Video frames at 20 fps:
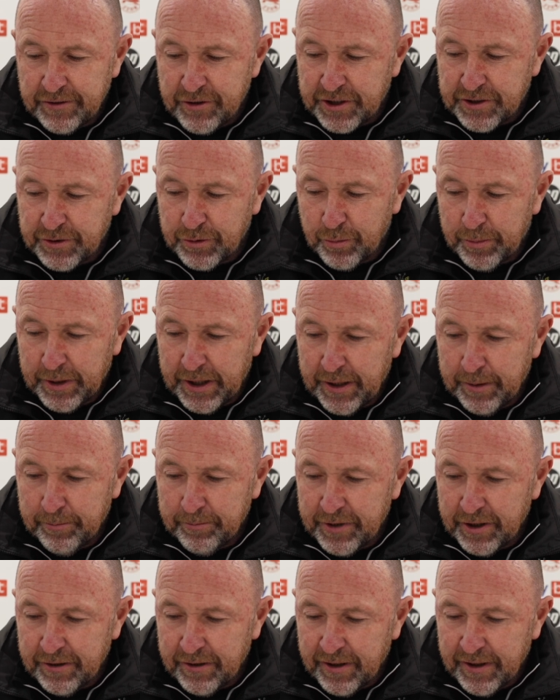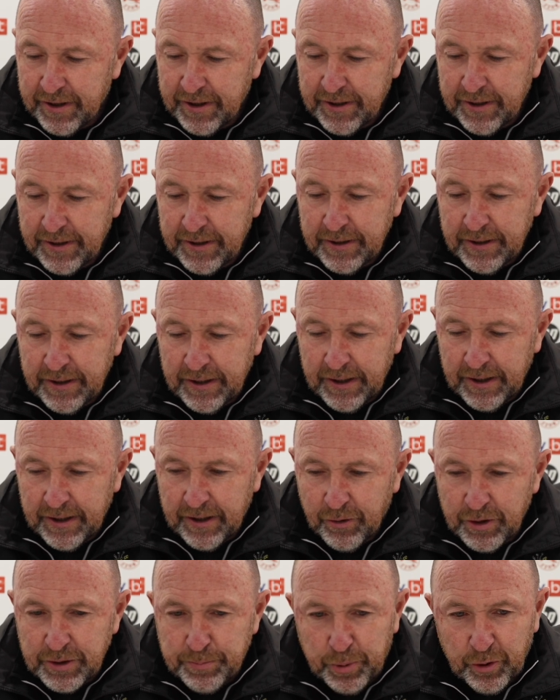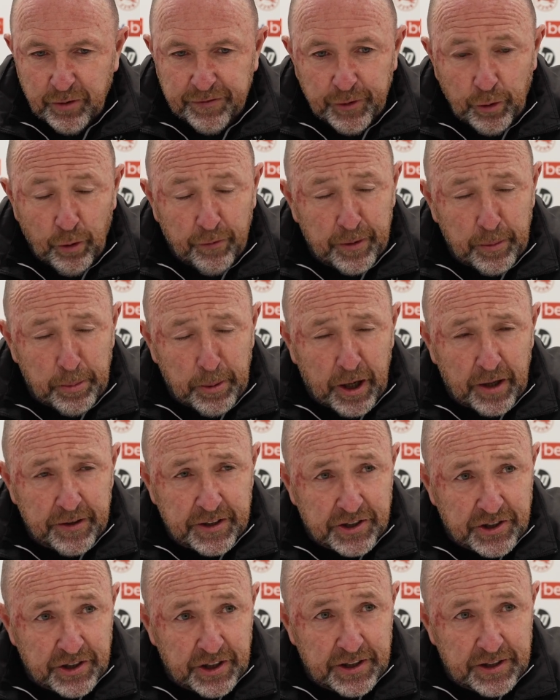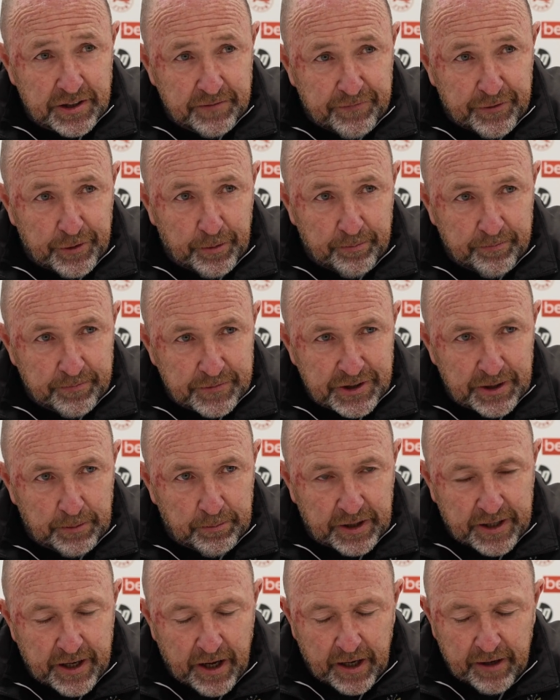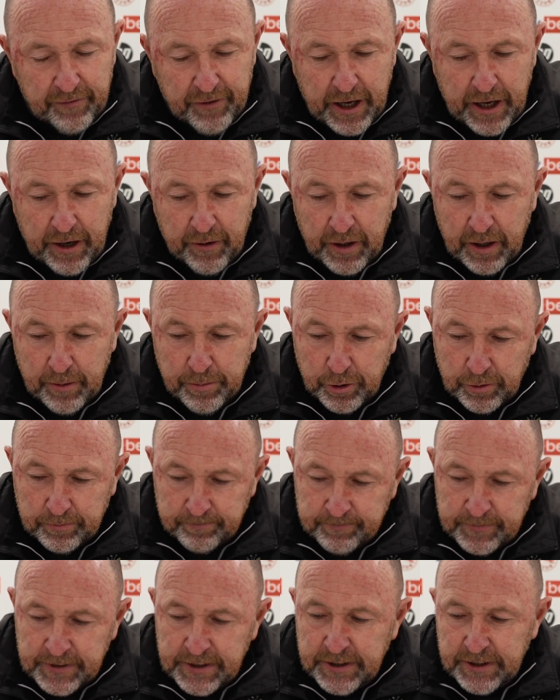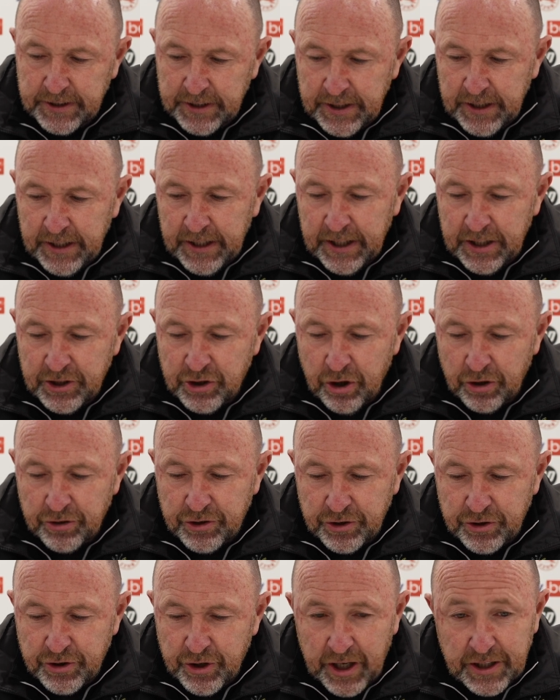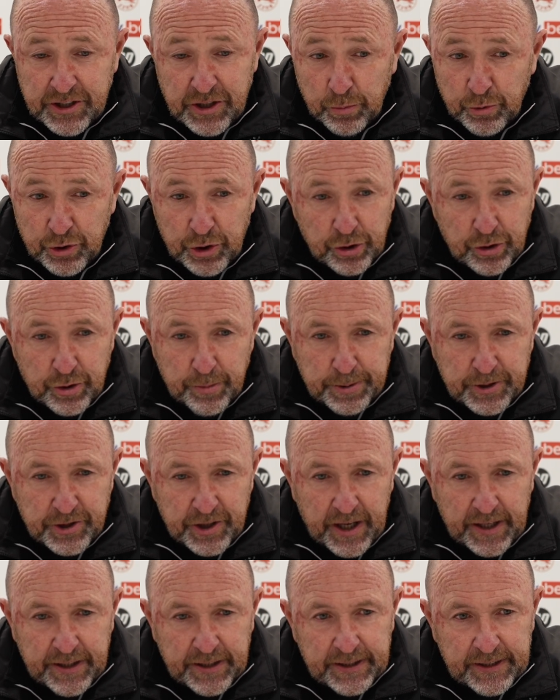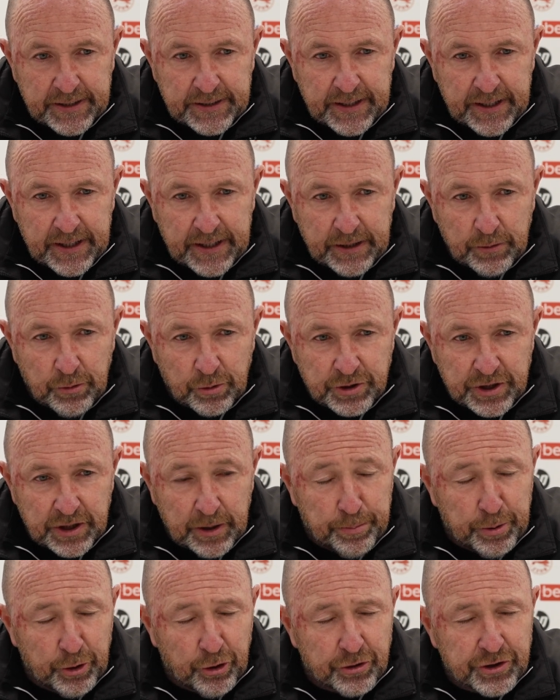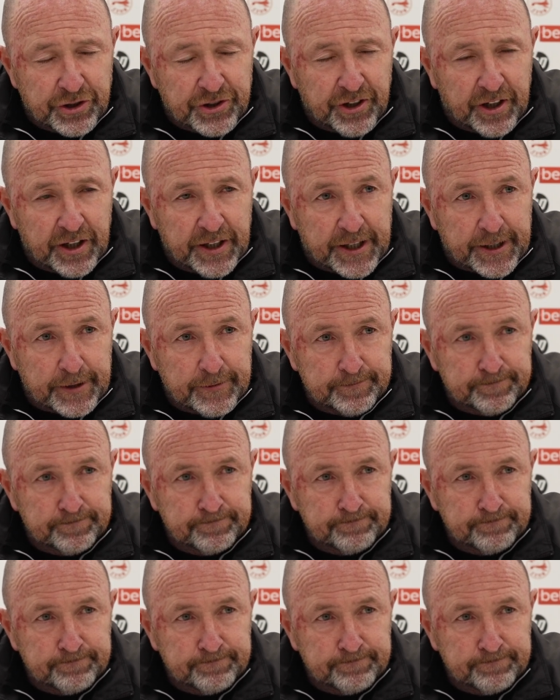the dressing room, me and him, that, you know, he's put a few over the bar this season from similar kind of area, but his concentration was 100% and you won't see a pure strike.